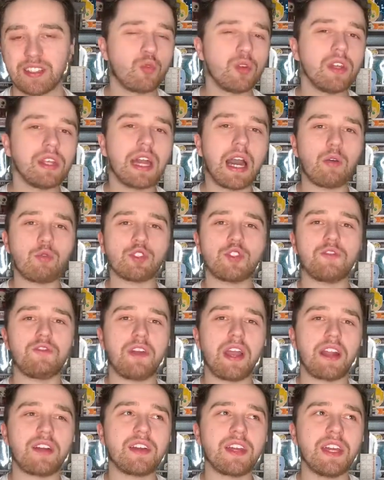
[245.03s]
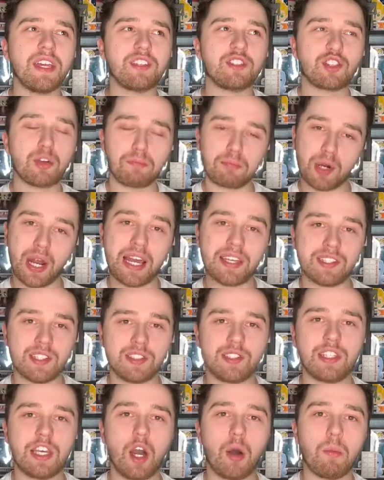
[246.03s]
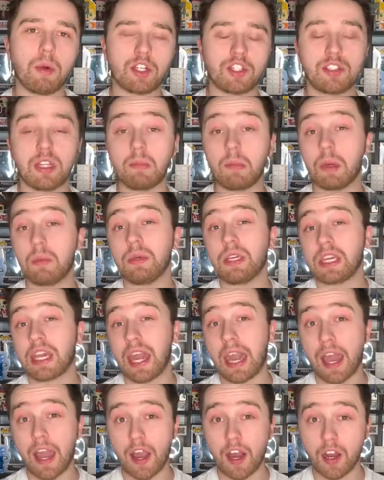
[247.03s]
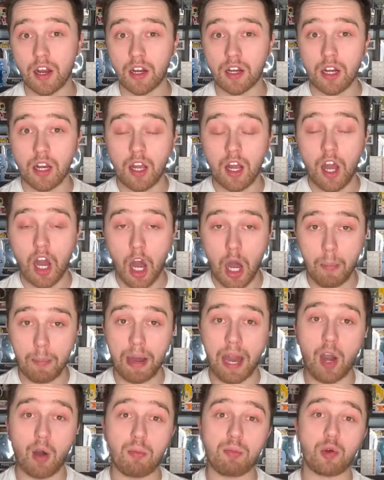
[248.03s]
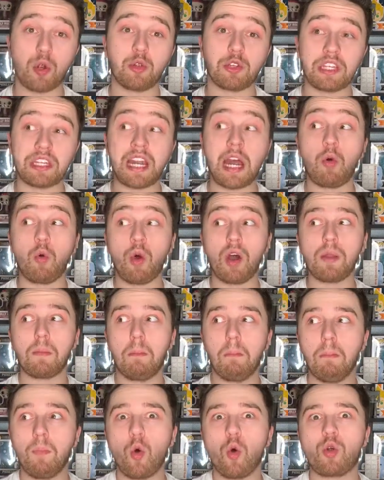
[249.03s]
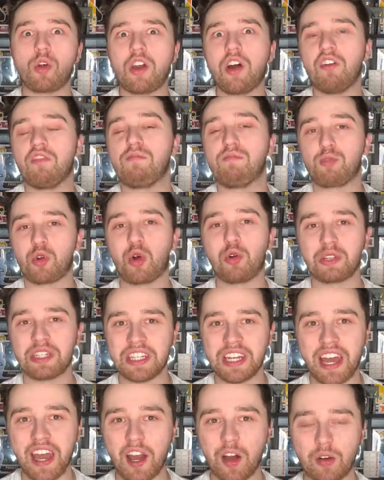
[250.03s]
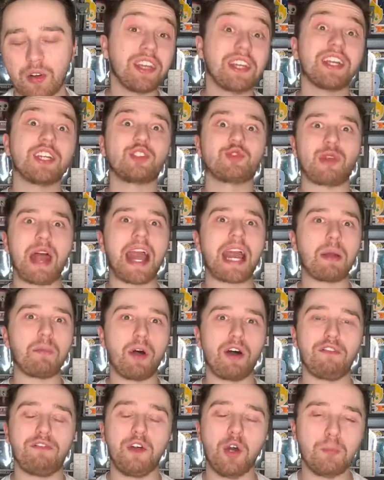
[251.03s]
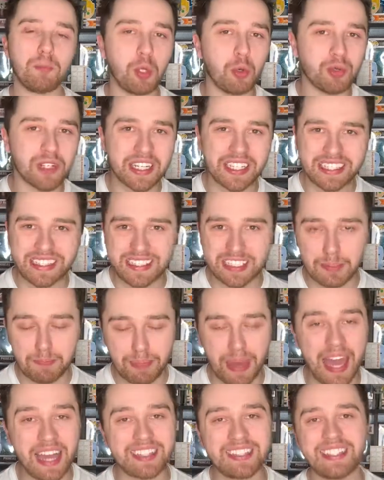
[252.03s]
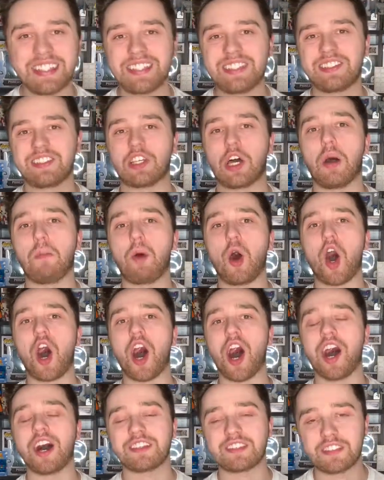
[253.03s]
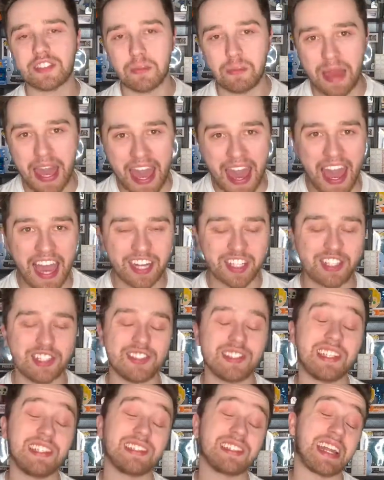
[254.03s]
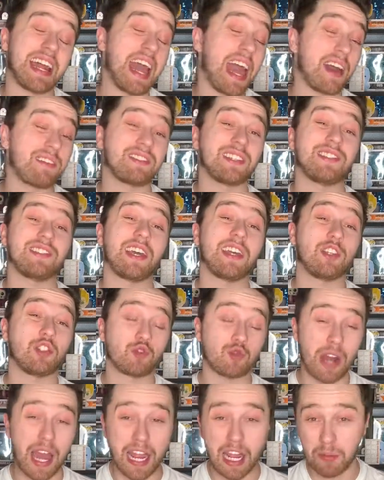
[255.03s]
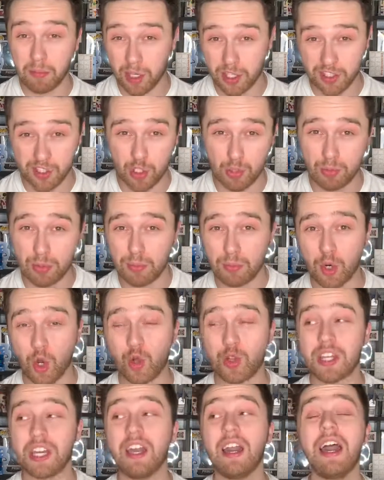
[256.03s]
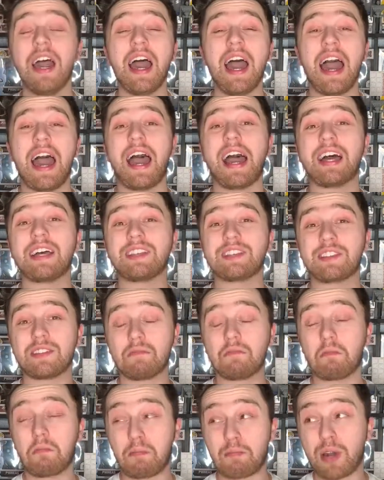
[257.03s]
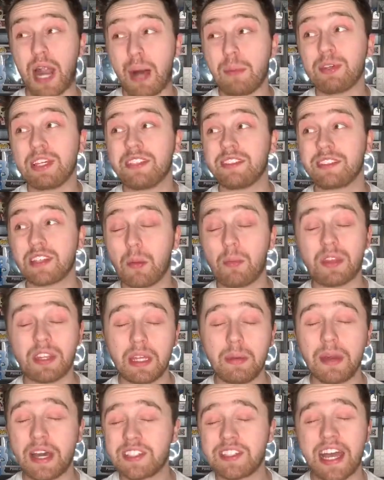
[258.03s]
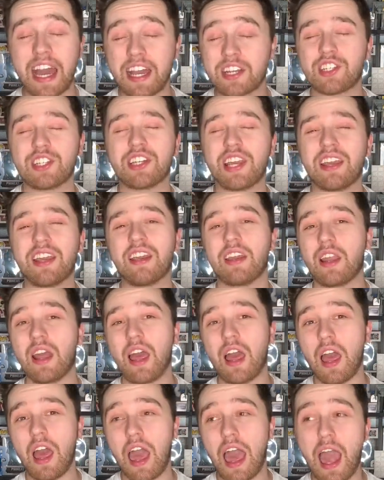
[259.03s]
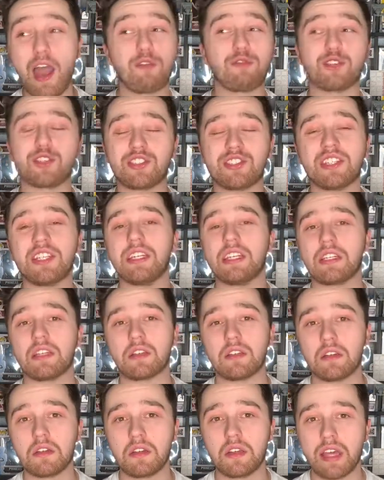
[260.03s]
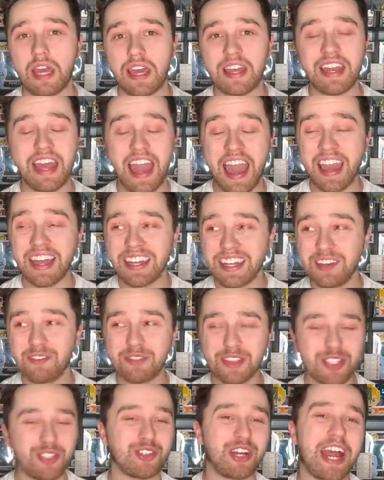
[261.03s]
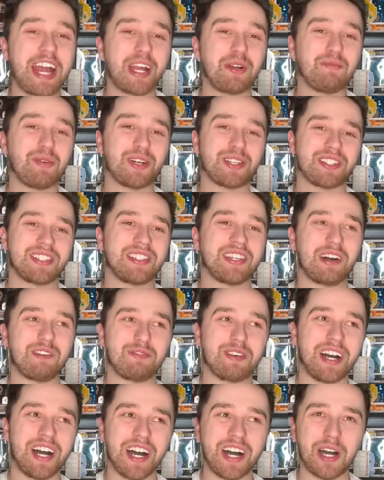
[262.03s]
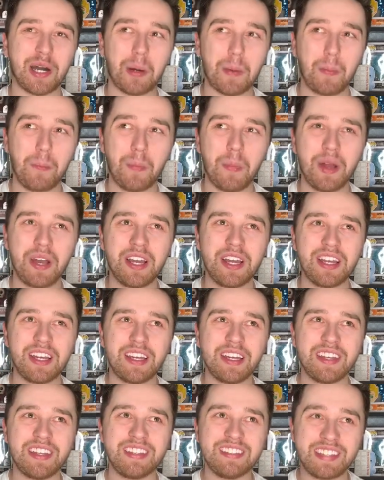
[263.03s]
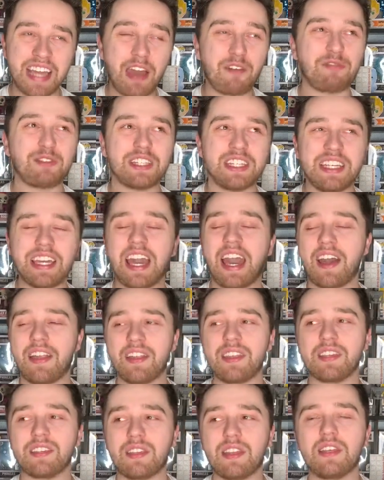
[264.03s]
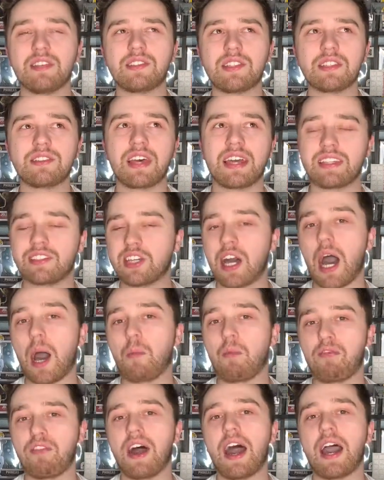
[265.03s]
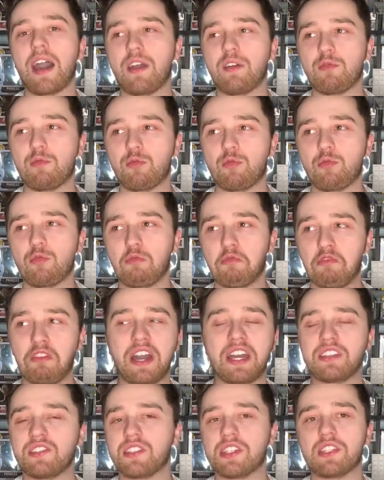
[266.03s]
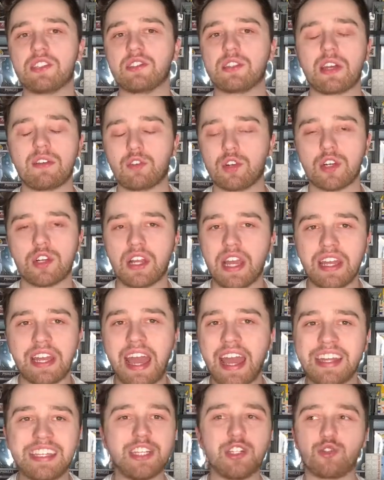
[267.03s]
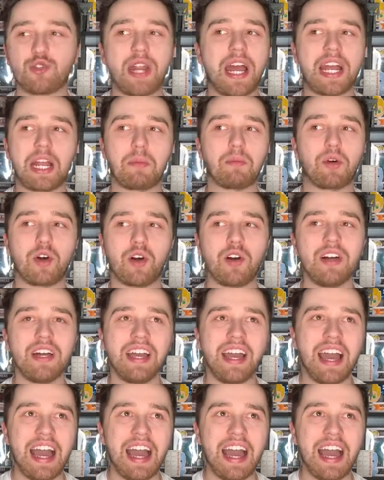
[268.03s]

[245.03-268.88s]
Really, I was very surprised to see how much they made me care about Broly, and I want more of Broly now. In a Dragon Ball film, you would expect some awesome action scenes, and I have to say, Dragon Ball Super Broly has probably some of the best action ever seen in any of the Dragon Ball stuff. Definitely, yeah. This is like top 5 fight scenes ever in any Dragon Ball.